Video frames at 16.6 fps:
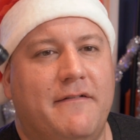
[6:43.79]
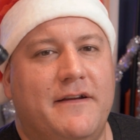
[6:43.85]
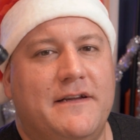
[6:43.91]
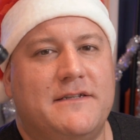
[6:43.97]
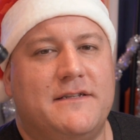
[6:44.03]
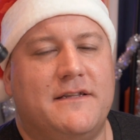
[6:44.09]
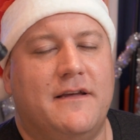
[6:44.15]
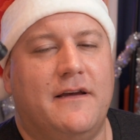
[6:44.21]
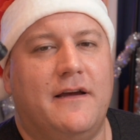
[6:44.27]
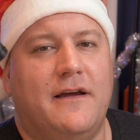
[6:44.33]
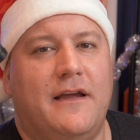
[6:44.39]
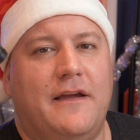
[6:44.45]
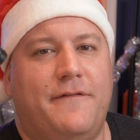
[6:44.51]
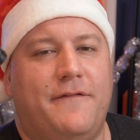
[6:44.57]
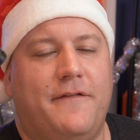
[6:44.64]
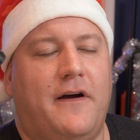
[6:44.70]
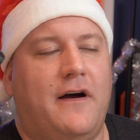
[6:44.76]
is that
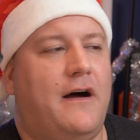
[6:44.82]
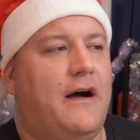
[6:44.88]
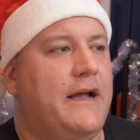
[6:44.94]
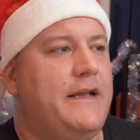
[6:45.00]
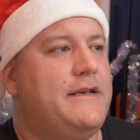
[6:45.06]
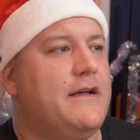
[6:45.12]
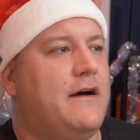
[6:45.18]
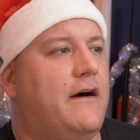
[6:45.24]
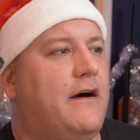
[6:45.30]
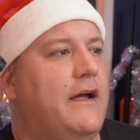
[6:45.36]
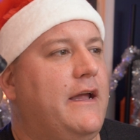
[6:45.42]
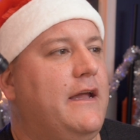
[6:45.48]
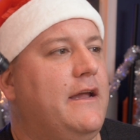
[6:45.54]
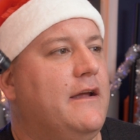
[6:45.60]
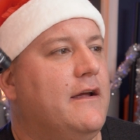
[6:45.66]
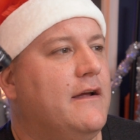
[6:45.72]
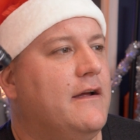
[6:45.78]
if I
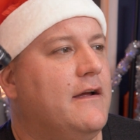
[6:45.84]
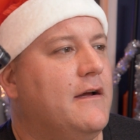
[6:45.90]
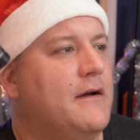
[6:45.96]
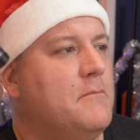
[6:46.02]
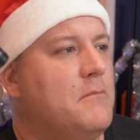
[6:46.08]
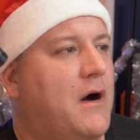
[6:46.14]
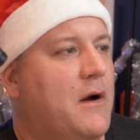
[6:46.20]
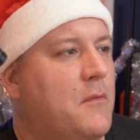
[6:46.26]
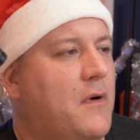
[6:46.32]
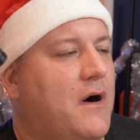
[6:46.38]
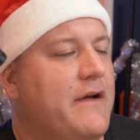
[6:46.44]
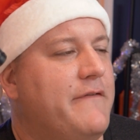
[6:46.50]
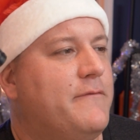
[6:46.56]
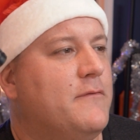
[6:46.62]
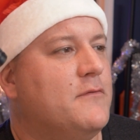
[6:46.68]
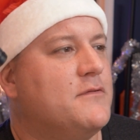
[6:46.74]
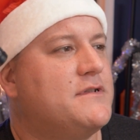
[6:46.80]
die, my
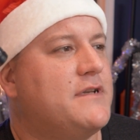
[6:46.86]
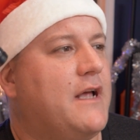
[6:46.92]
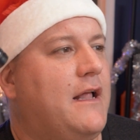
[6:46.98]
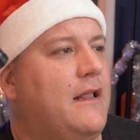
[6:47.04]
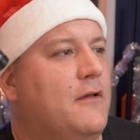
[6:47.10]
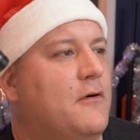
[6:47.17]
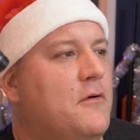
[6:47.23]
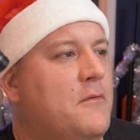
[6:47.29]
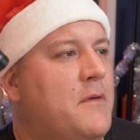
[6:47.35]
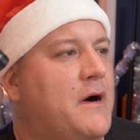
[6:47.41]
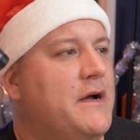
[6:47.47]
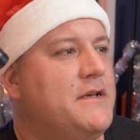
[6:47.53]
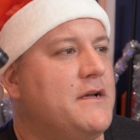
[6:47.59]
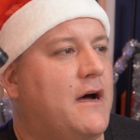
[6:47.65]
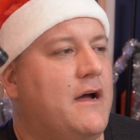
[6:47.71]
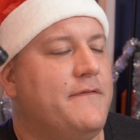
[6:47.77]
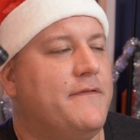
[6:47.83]
wife will sell all my
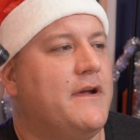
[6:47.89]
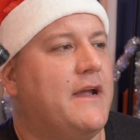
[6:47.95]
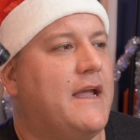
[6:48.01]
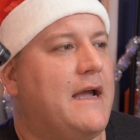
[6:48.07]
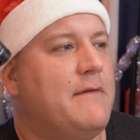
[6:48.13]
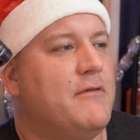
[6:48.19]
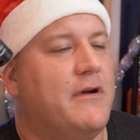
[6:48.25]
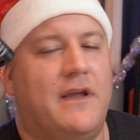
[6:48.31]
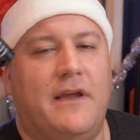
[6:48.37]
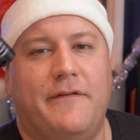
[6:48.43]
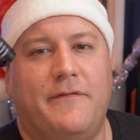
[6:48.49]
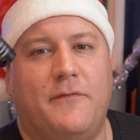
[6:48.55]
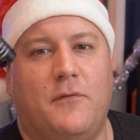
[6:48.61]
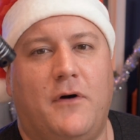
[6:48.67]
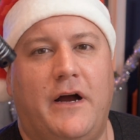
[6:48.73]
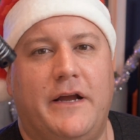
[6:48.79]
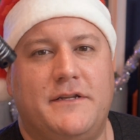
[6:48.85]
dive and camera gear
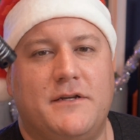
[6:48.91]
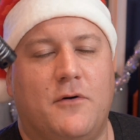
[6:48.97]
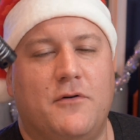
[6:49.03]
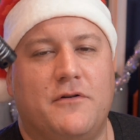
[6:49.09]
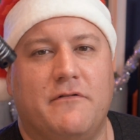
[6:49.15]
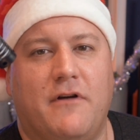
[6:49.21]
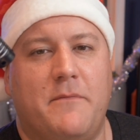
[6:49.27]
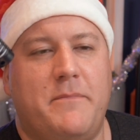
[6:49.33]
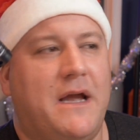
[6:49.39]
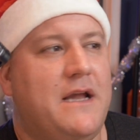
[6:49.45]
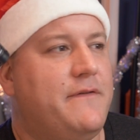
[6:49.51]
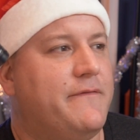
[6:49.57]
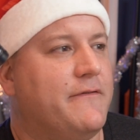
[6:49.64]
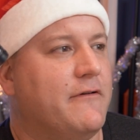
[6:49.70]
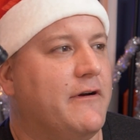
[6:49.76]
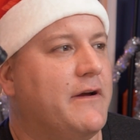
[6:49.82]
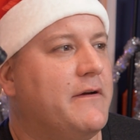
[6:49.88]
for what I told her I paid
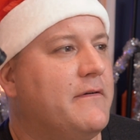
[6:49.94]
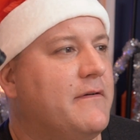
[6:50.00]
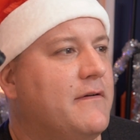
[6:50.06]
for it.